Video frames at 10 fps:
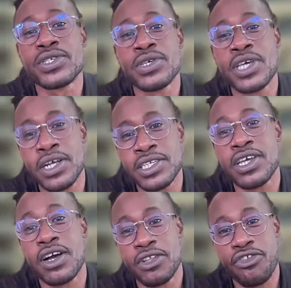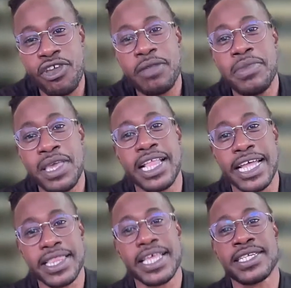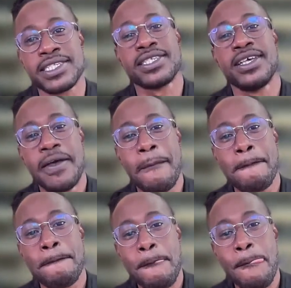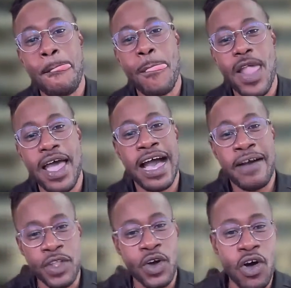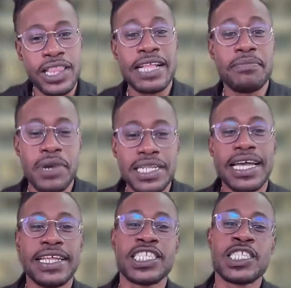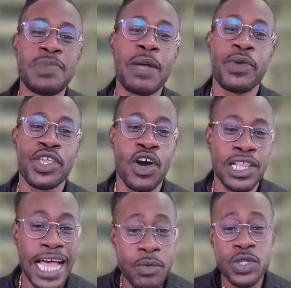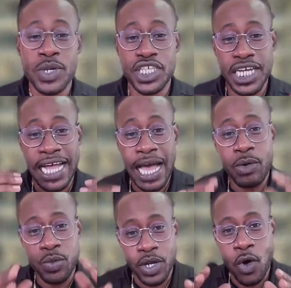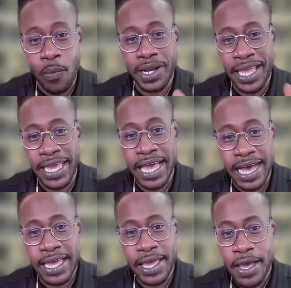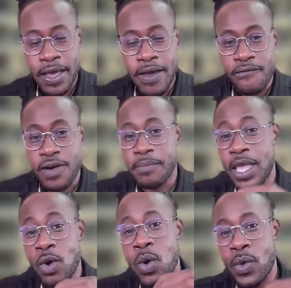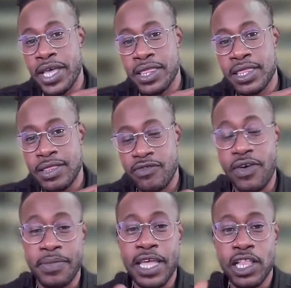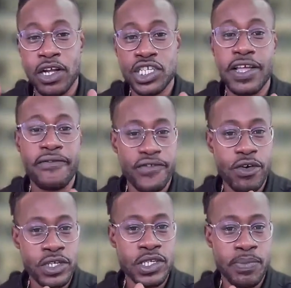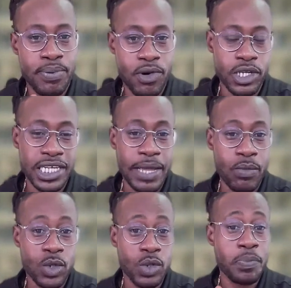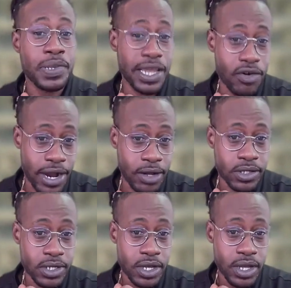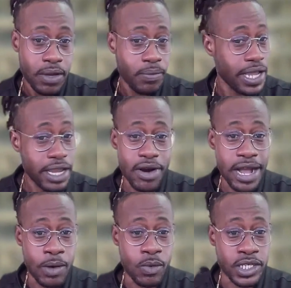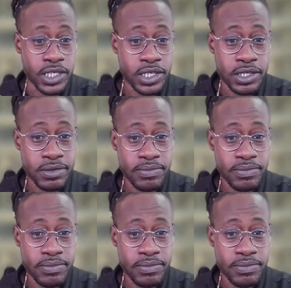y'all gonna treat me like this after all that money I didn't spend with y'all. I was with OpenAI from they launched their first prototype, which was Playground. Playground was